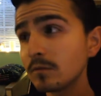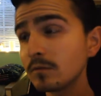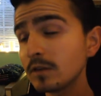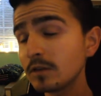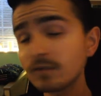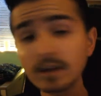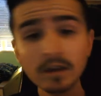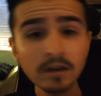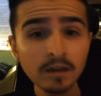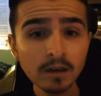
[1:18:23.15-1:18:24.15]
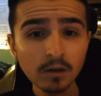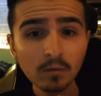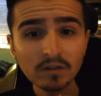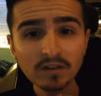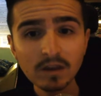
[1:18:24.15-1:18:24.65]
literally
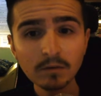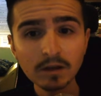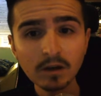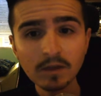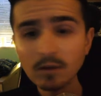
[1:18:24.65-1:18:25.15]
once a year when I go there.